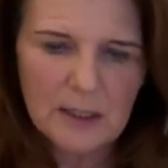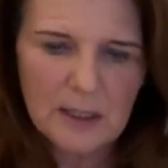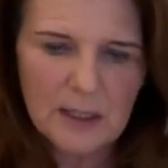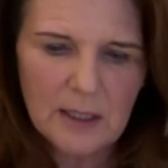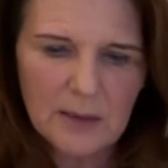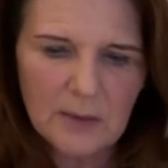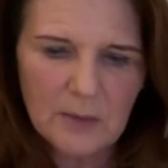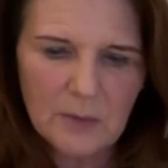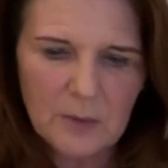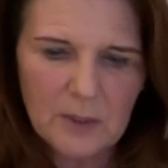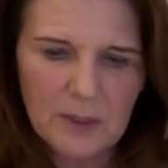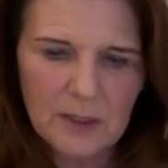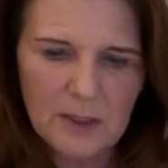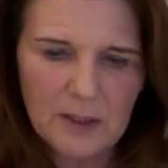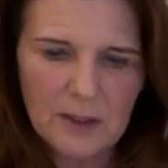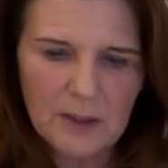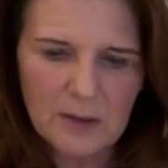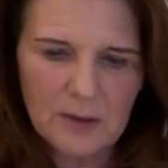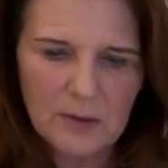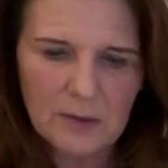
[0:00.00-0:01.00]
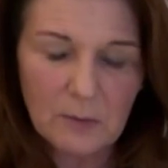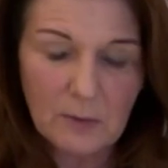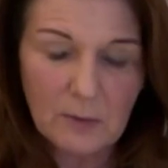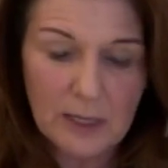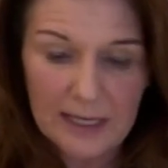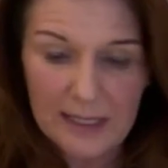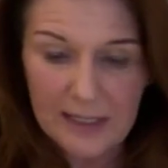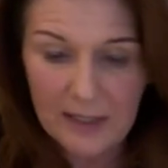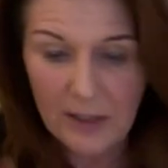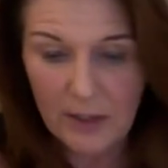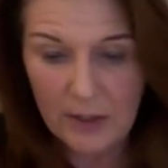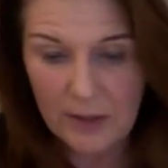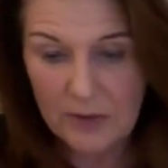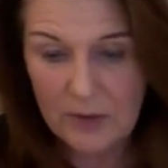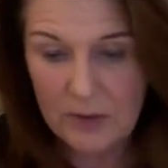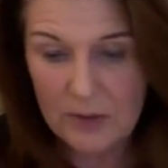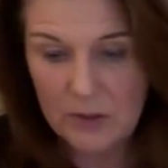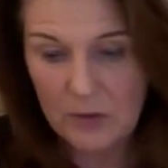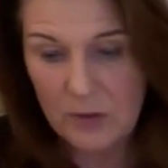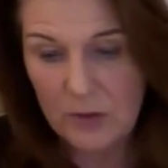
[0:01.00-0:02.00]
And we laid out
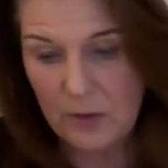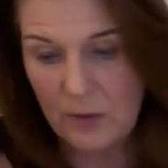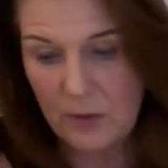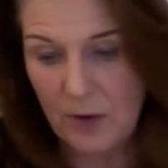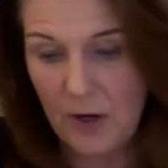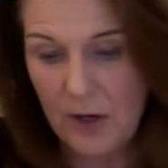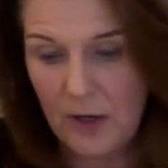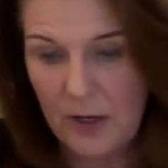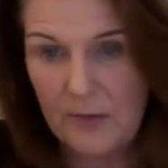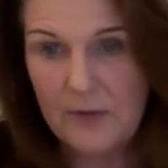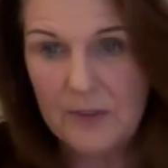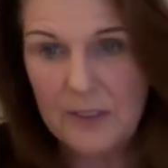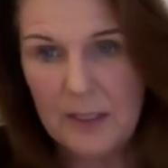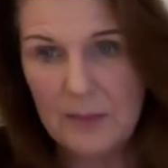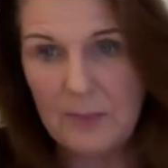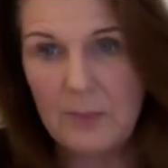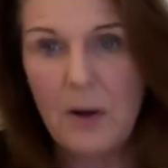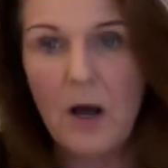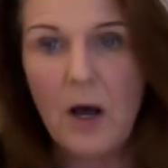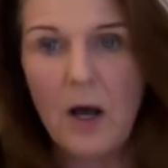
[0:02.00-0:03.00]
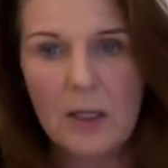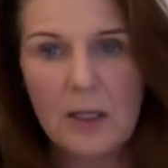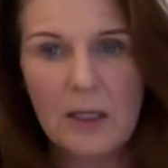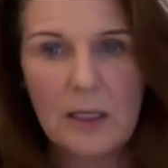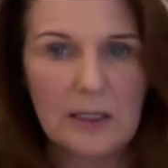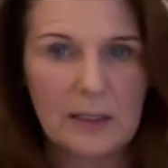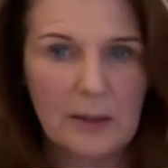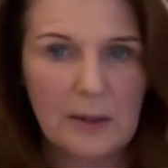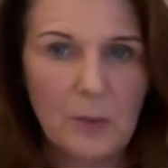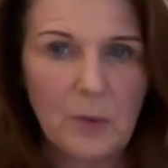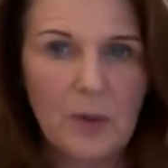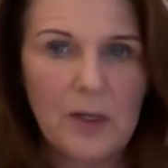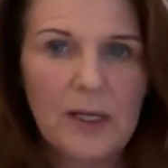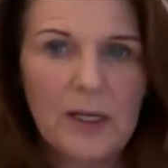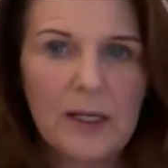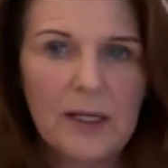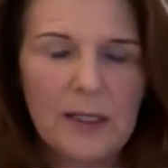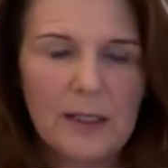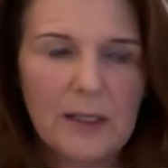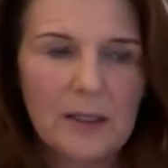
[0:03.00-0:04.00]
the sort of RFT model in a
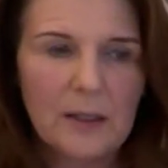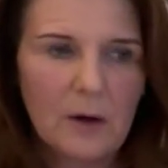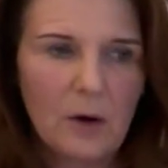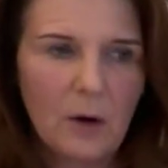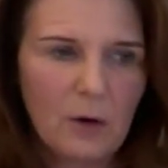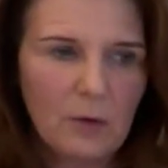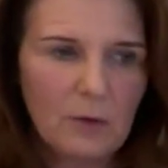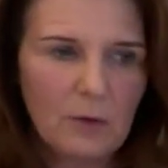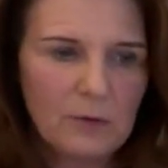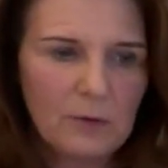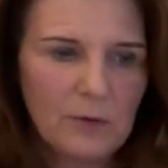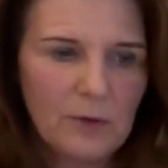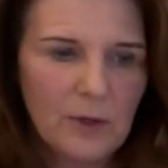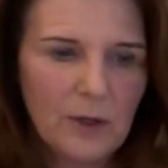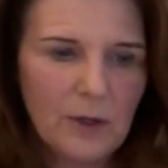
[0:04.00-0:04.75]
way of